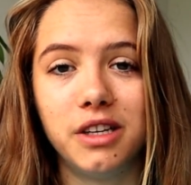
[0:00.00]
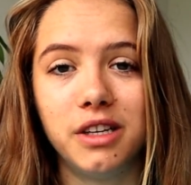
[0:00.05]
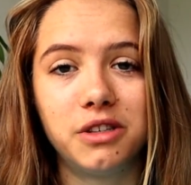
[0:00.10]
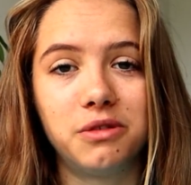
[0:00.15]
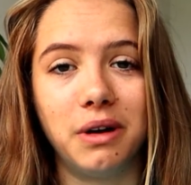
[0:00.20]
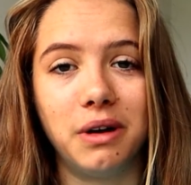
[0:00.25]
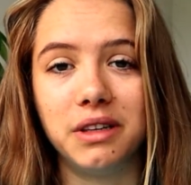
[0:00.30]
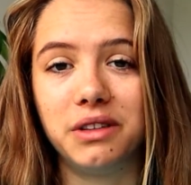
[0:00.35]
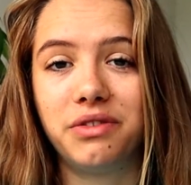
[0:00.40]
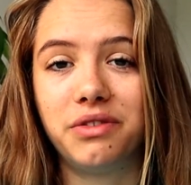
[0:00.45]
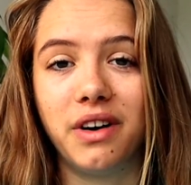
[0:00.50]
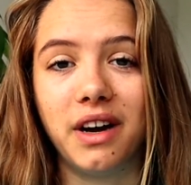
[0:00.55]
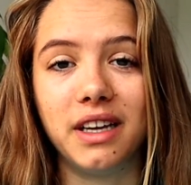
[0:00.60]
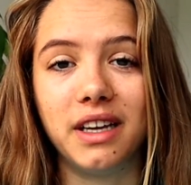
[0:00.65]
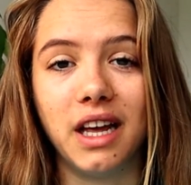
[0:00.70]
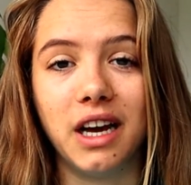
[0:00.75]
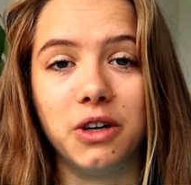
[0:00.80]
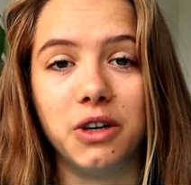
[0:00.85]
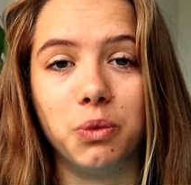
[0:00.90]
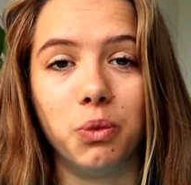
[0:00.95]
try to find
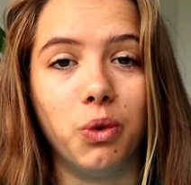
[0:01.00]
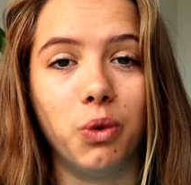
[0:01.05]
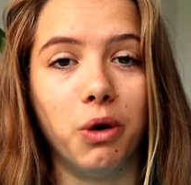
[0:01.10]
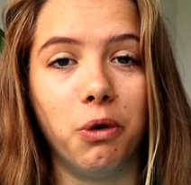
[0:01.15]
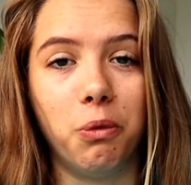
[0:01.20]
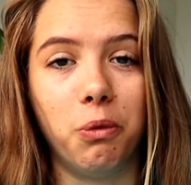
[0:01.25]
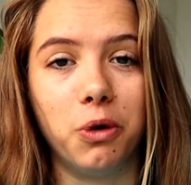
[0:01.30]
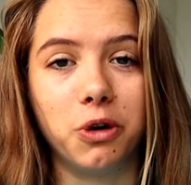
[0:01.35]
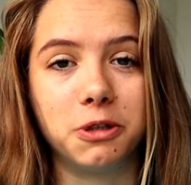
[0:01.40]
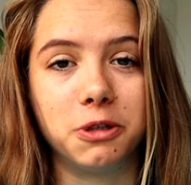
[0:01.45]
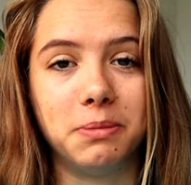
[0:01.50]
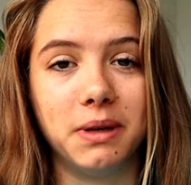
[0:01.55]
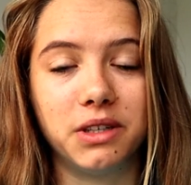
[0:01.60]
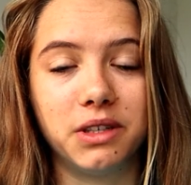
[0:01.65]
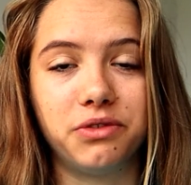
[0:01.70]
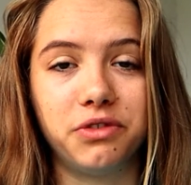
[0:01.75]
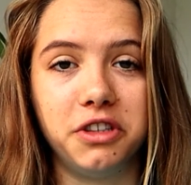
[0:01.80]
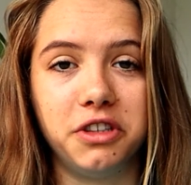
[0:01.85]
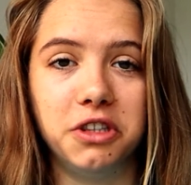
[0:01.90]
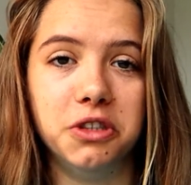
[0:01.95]
out what works
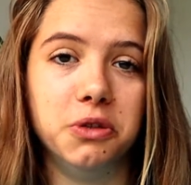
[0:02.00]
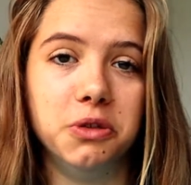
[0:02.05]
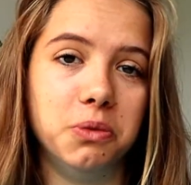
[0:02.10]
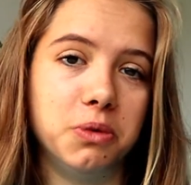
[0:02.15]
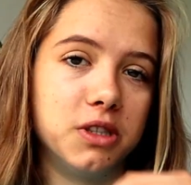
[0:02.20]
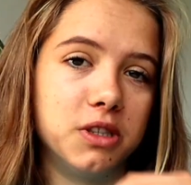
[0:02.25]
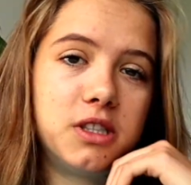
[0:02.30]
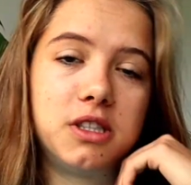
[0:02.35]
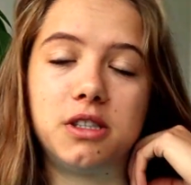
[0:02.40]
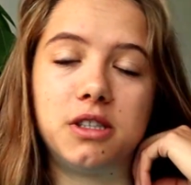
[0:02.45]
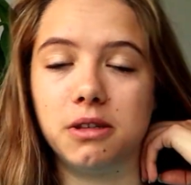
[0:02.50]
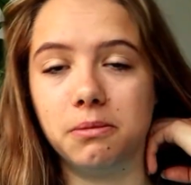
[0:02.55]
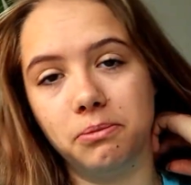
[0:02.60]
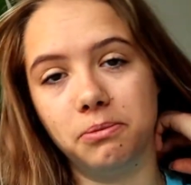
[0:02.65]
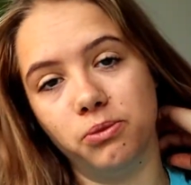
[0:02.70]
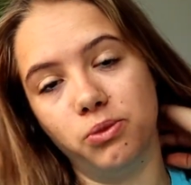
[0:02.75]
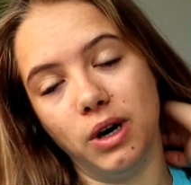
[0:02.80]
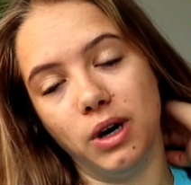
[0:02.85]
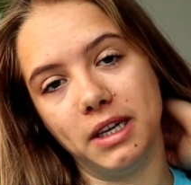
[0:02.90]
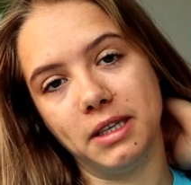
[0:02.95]
best for you, what's the
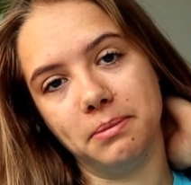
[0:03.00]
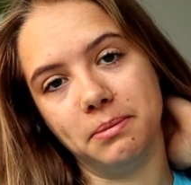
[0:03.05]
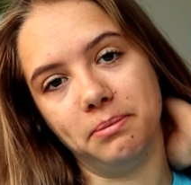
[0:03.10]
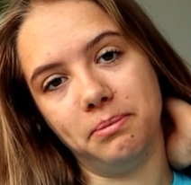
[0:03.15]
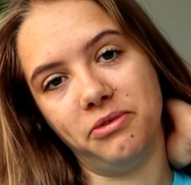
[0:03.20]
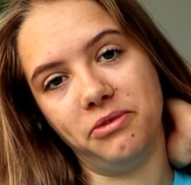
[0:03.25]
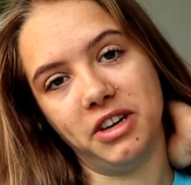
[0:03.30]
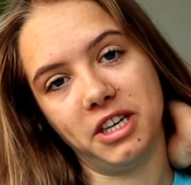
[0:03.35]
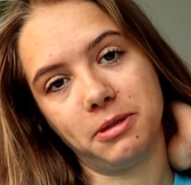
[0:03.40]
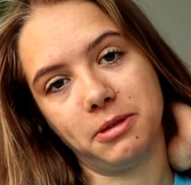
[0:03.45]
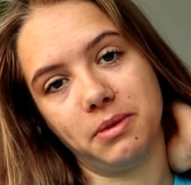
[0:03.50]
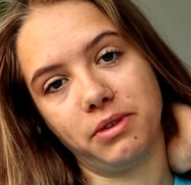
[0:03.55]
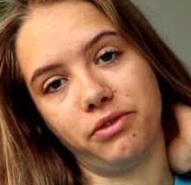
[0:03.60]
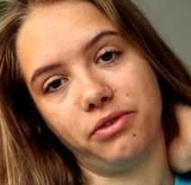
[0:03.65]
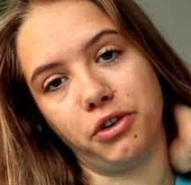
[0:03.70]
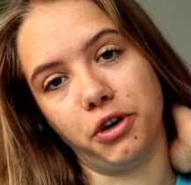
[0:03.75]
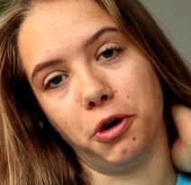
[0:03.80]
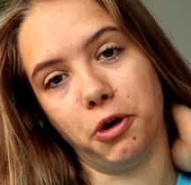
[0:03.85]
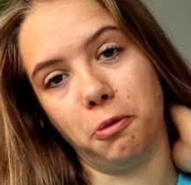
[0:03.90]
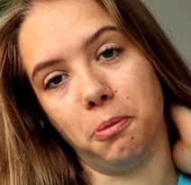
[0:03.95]
right investment
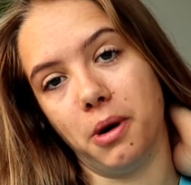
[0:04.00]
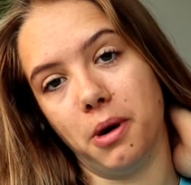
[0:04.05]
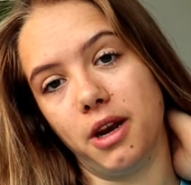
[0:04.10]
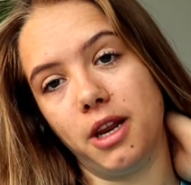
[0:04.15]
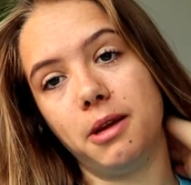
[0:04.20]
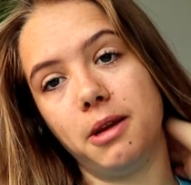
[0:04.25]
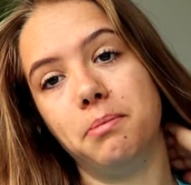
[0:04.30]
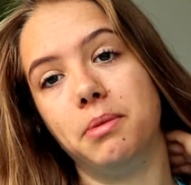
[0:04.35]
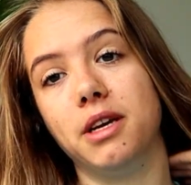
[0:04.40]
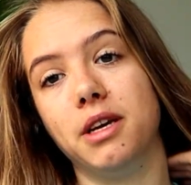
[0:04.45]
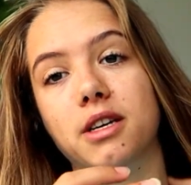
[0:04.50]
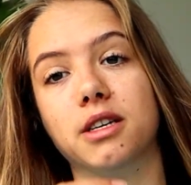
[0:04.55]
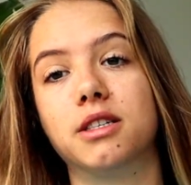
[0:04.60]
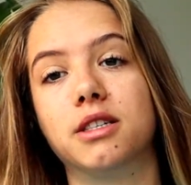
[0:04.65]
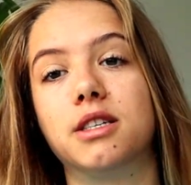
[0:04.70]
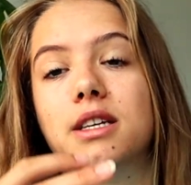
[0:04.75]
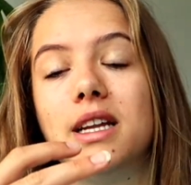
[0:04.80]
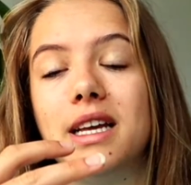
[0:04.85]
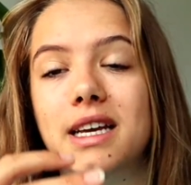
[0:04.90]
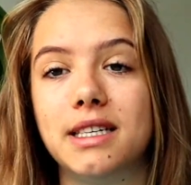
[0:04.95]
for your money, because
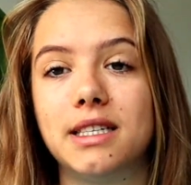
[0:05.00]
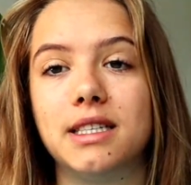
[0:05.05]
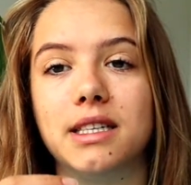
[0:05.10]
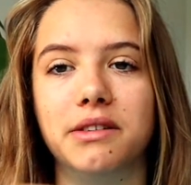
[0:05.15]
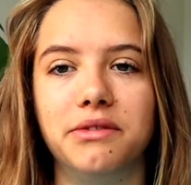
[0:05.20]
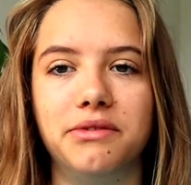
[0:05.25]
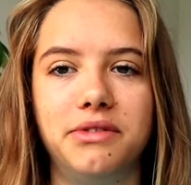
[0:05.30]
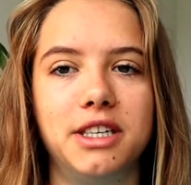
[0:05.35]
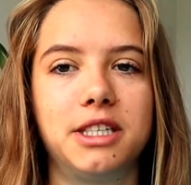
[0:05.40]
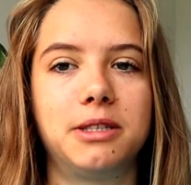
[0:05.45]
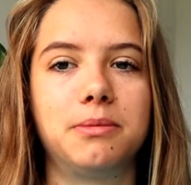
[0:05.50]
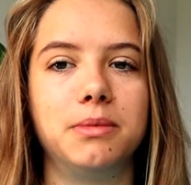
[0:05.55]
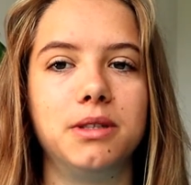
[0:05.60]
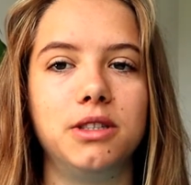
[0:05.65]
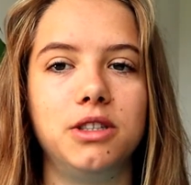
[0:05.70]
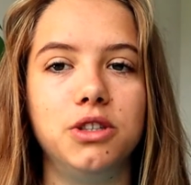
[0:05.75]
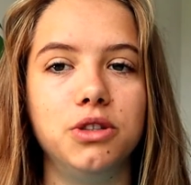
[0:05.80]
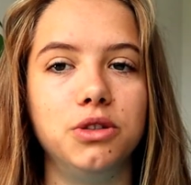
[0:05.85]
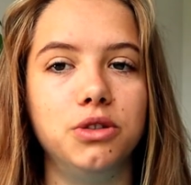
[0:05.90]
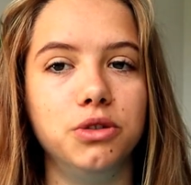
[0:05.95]
it is an
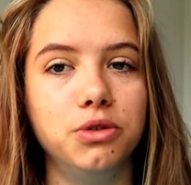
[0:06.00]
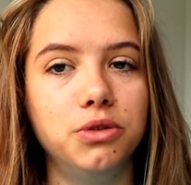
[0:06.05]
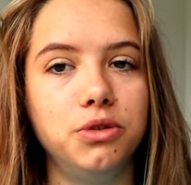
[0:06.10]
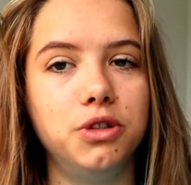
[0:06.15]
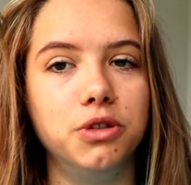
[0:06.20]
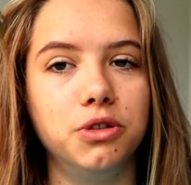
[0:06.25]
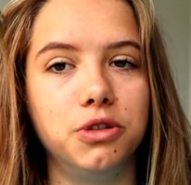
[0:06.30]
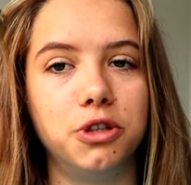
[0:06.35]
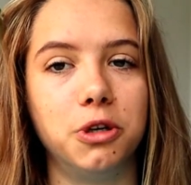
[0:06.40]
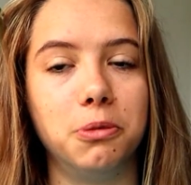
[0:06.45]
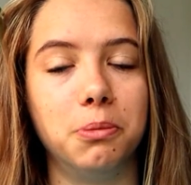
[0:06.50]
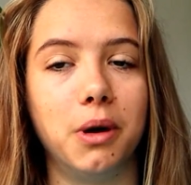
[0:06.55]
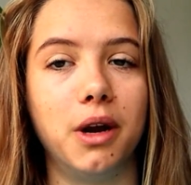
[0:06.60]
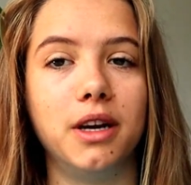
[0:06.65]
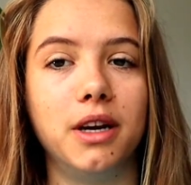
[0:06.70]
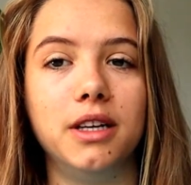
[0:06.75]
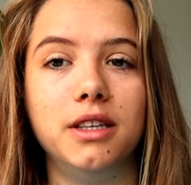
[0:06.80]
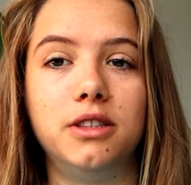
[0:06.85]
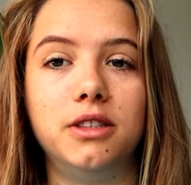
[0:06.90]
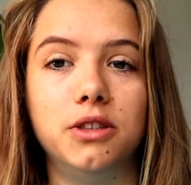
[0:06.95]
investment. You do use your
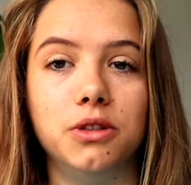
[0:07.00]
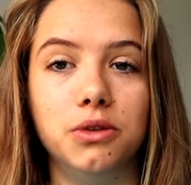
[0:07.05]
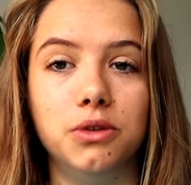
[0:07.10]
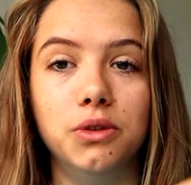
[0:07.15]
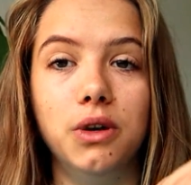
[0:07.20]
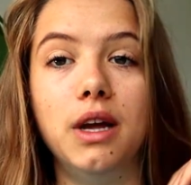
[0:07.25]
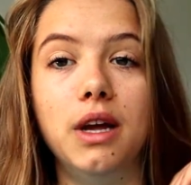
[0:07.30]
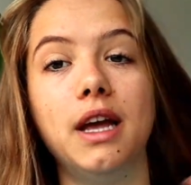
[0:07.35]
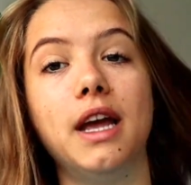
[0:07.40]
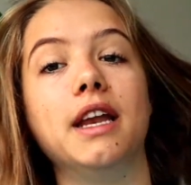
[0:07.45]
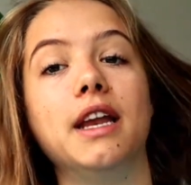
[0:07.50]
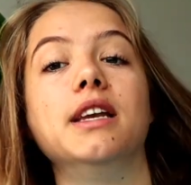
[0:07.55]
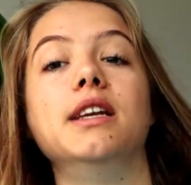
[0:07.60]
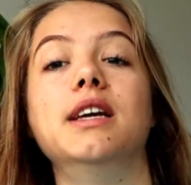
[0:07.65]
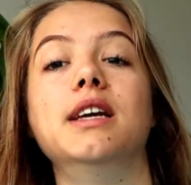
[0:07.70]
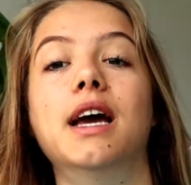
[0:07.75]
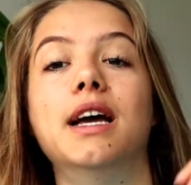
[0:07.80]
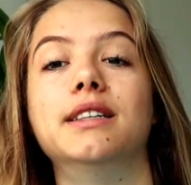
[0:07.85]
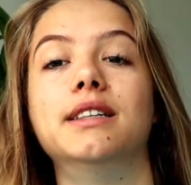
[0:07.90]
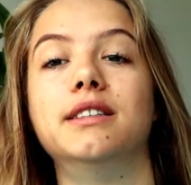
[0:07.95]
money to, in
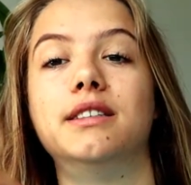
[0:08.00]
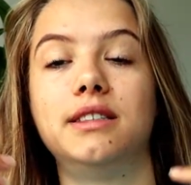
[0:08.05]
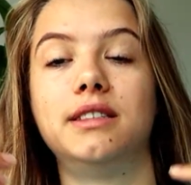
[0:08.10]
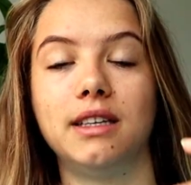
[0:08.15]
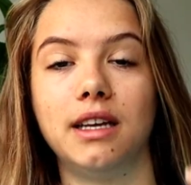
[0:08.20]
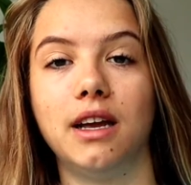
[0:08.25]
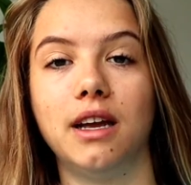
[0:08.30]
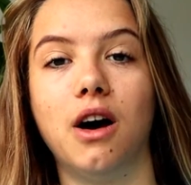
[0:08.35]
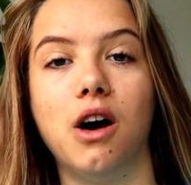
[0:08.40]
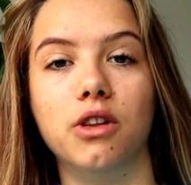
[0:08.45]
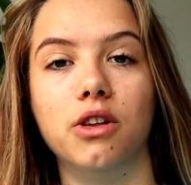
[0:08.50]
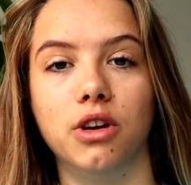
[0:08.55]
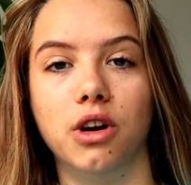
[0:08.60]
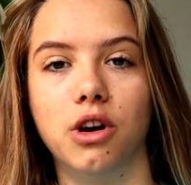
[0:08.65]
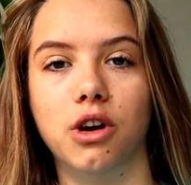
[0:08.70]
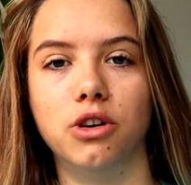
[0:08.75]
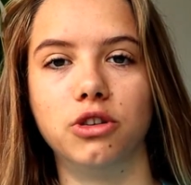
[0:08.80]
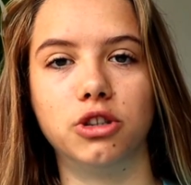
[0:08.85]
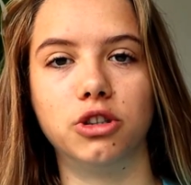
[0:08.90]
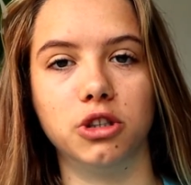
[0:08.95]
the end, on the
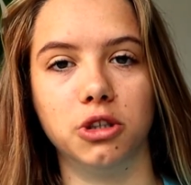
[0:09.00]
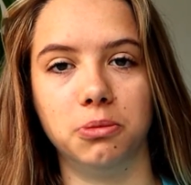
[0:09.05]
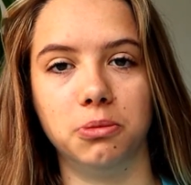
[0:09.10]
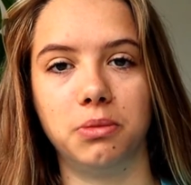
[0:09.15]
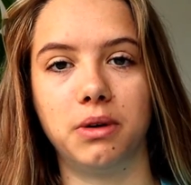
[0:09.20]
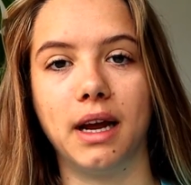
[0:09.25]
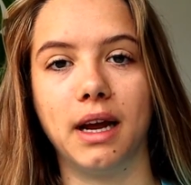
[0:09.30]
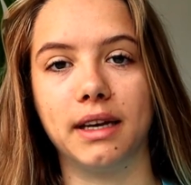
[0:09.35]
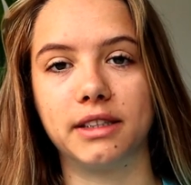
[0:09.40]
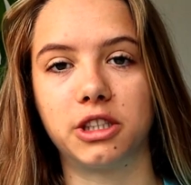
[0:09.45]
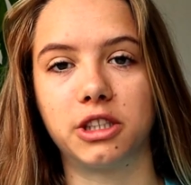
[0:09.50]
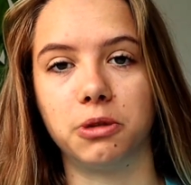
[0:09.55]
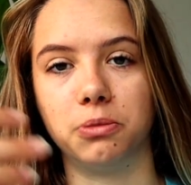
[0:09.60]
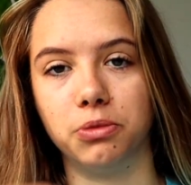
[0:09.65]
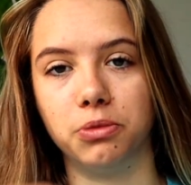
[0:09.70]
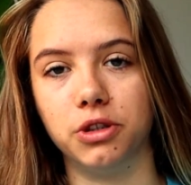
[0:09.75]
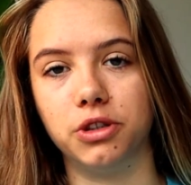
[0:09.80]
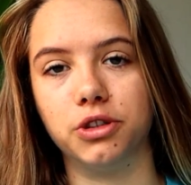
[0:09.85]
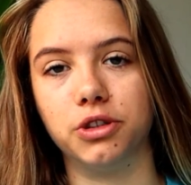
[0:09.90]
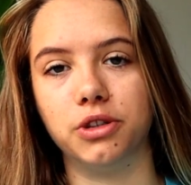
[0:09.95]
long term, get some
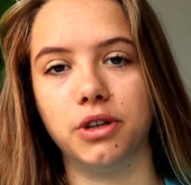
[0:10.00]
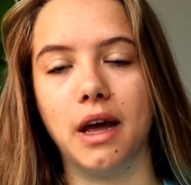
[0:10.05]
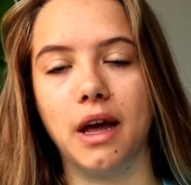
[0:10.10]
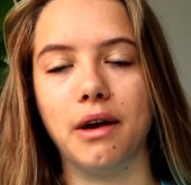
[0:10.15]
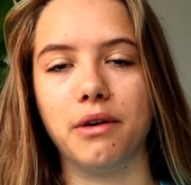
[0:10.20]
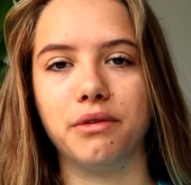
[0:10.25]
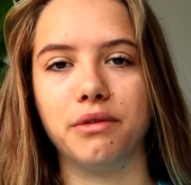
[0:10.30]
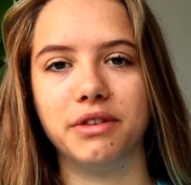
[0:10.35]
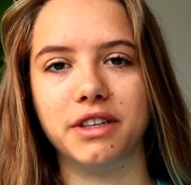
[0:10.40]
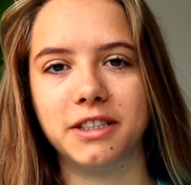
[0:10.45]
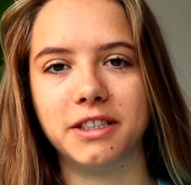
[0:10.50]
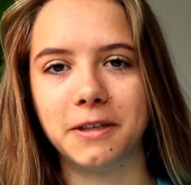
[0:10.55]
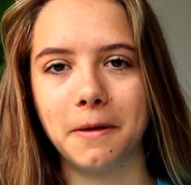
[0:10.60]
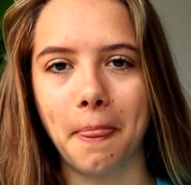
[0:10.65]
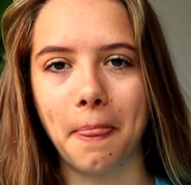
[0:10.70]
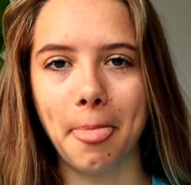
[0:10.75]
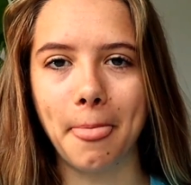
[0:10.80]
return out of it.